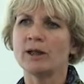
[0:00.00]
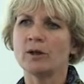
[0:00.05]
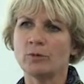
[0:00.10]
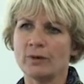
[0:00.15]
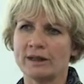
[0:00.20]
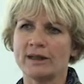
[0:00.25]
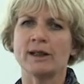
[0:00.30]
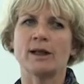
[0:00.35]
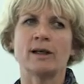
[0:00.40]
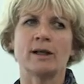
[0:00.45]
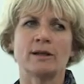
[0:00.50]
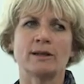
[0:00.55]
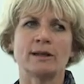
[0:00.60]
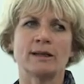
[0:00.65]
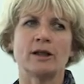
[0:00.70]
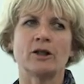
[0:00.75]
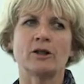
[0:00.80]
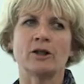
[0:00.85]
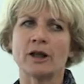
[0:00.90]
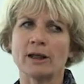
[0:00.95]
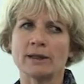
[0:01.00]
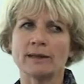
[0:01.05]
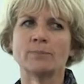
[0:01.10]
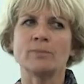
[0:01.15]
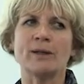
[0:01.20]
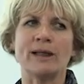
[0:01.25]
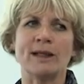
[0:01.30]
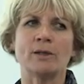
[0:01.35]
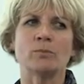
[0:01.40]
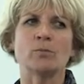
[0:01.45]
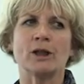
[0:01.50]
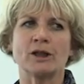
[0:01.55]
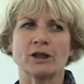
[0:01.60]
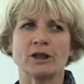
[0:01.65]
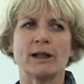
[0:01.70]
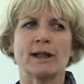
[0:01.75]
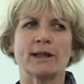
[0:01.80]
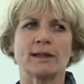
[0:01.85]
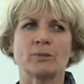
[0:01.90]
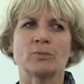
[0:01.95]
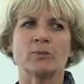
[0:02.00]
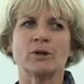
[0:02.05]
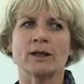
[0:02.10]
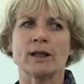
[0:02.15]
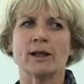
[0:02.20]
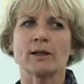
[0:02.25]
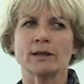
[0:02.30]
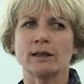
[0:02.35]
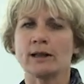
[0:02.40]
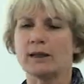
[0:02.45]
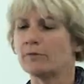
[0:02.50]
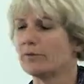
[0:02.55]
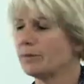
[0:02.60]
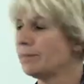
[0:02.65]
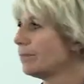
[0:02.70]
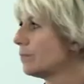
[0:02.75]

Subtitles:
returns, that you're just being much less productive.